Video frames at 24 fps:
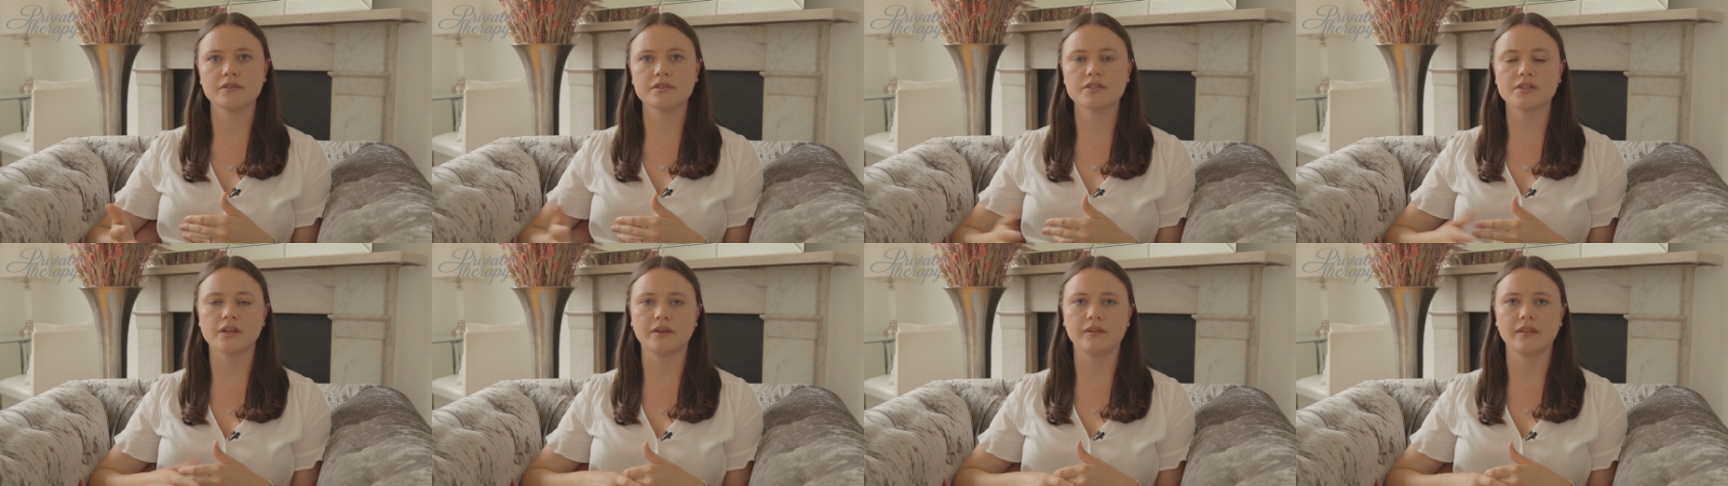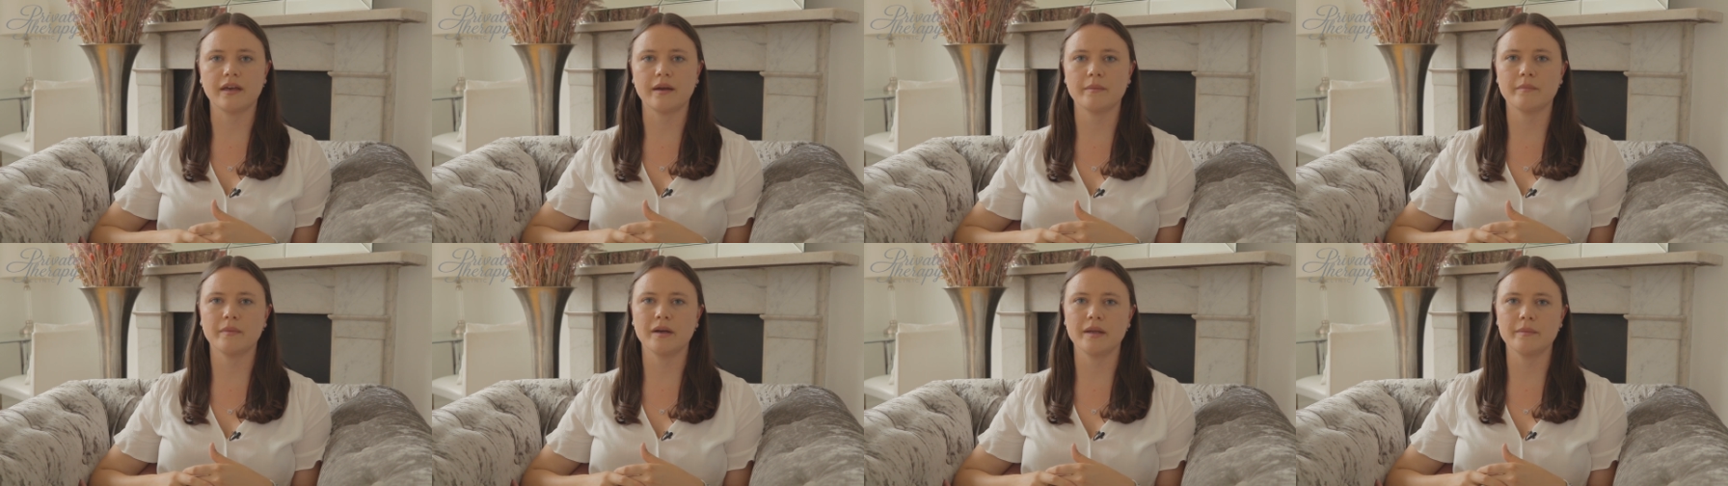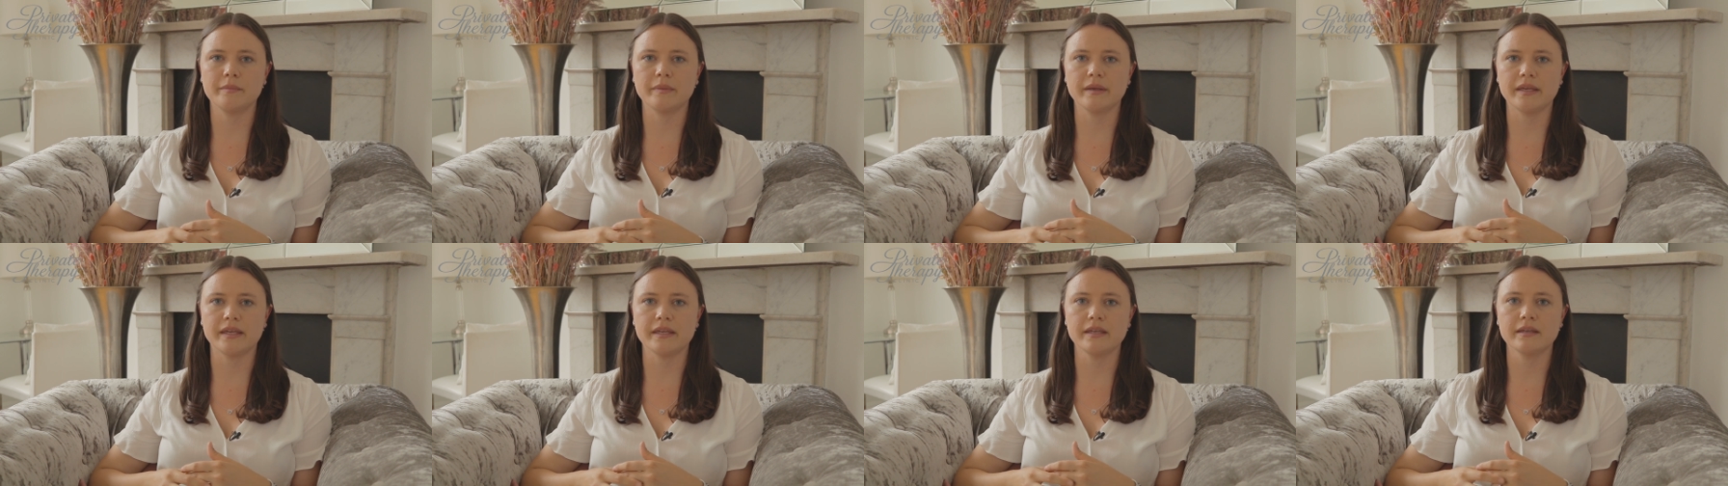So that might
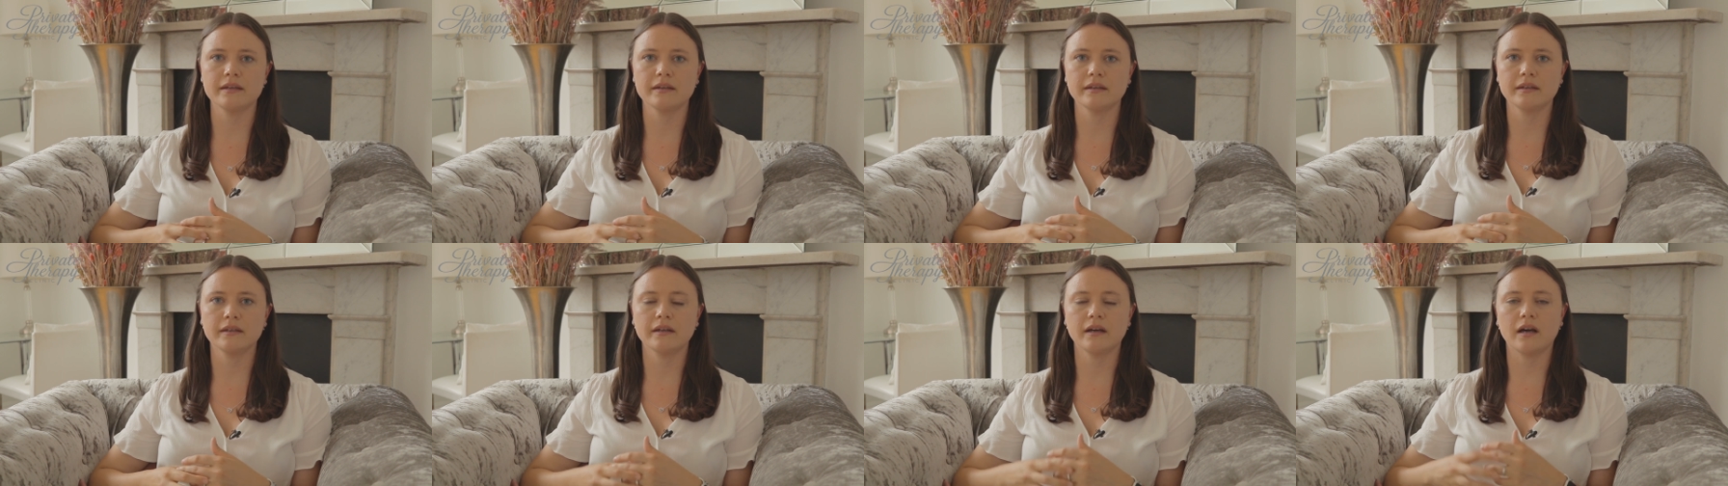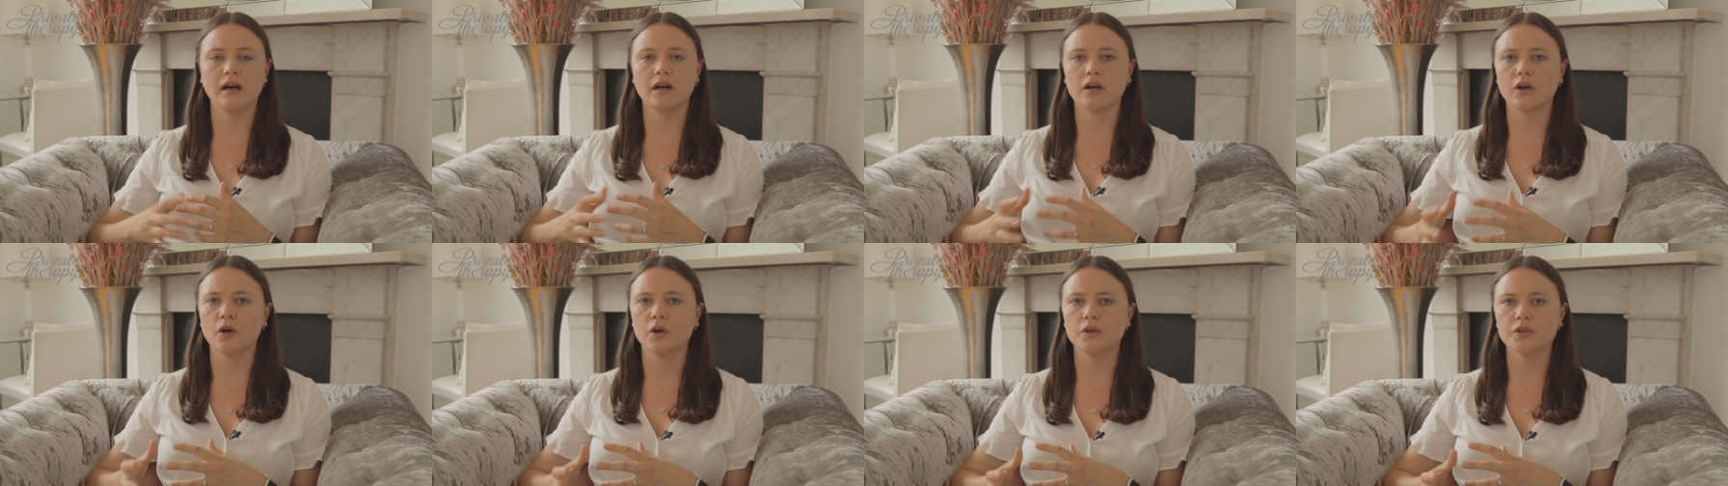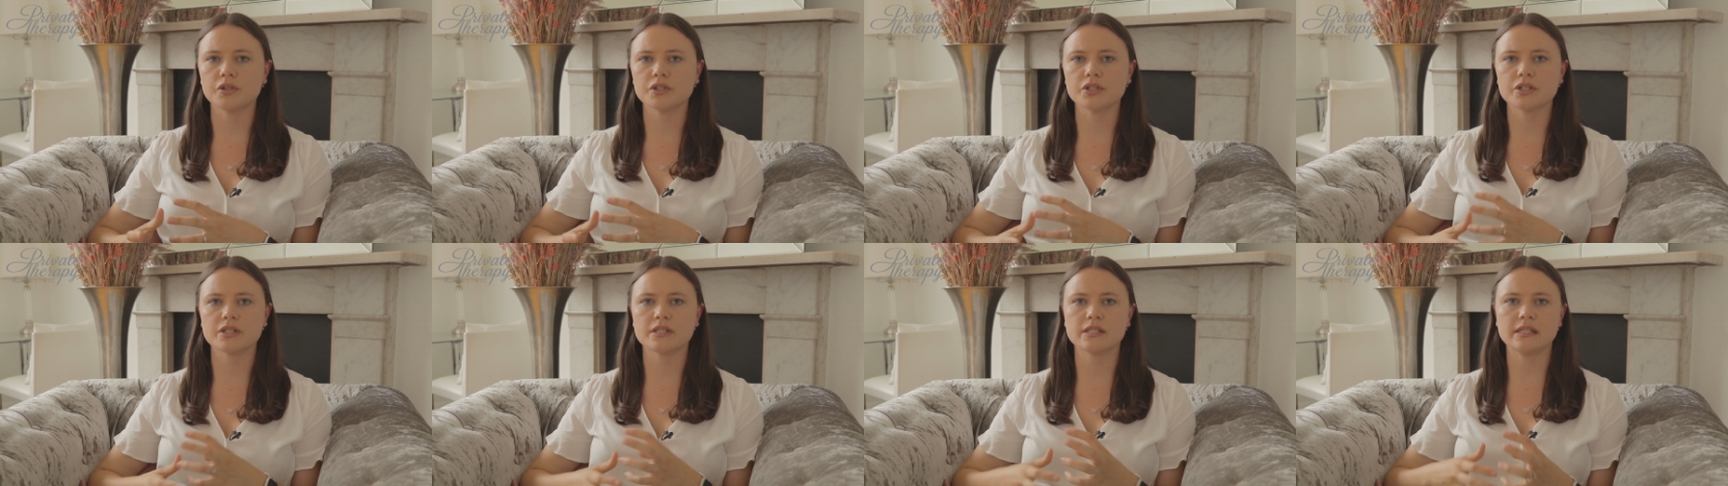be
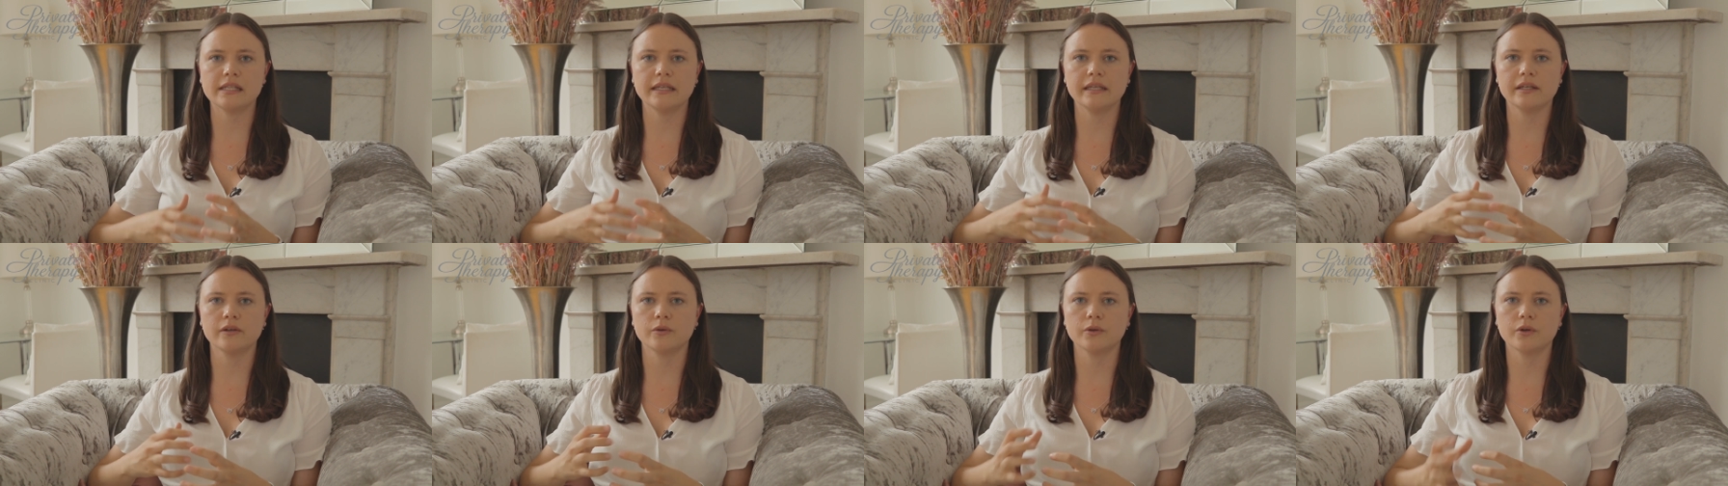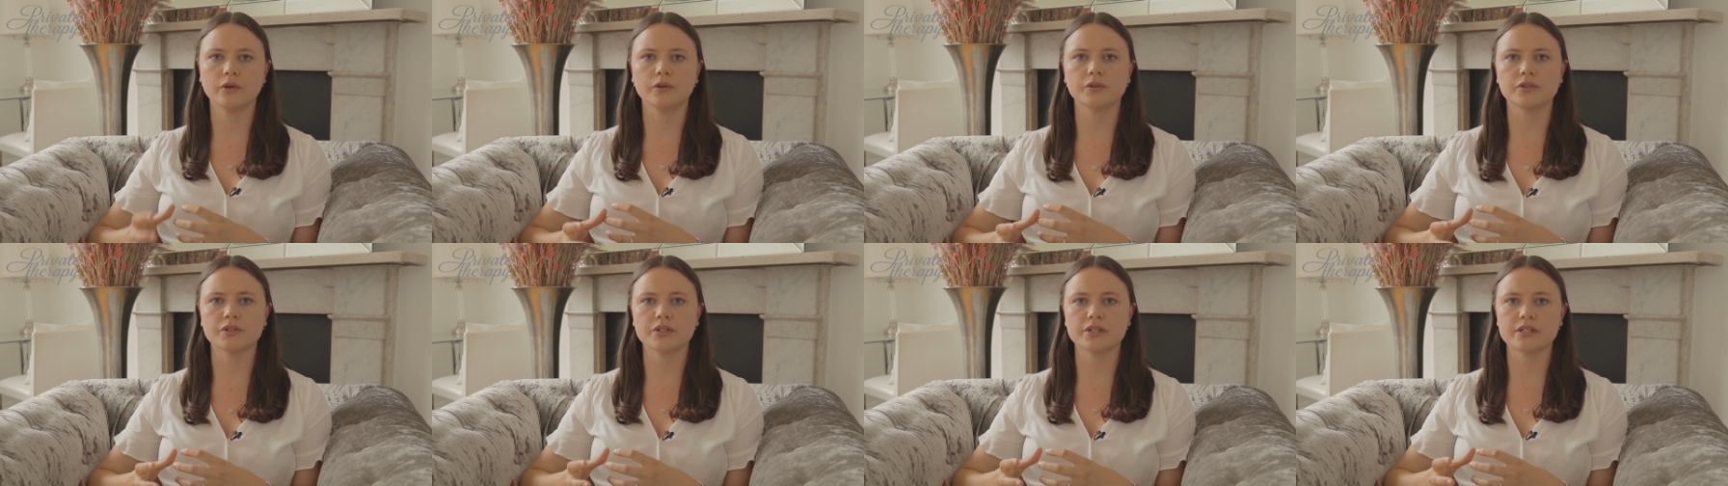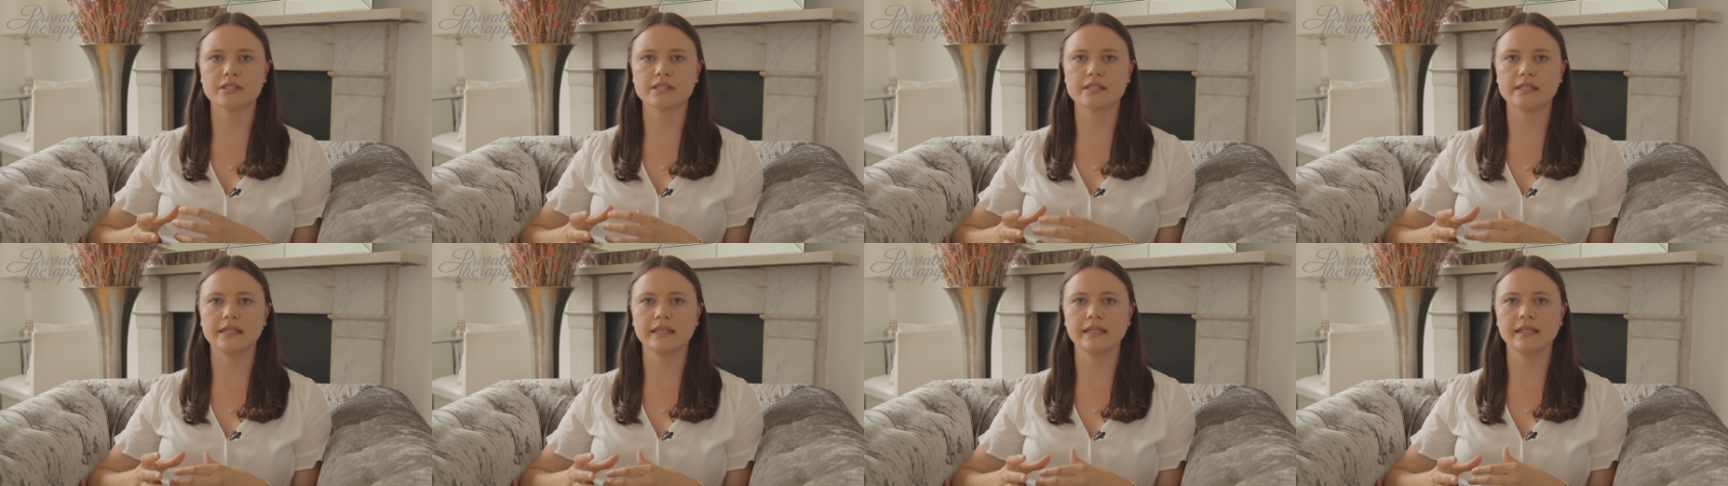unconsciously or
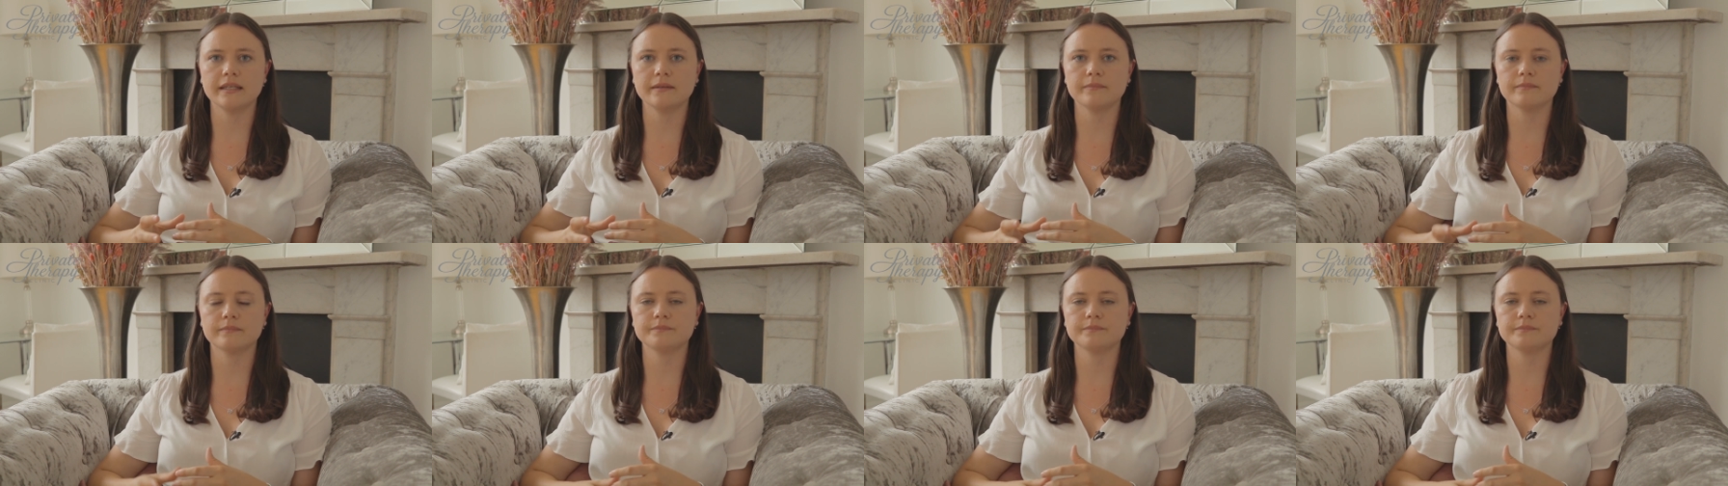consciously.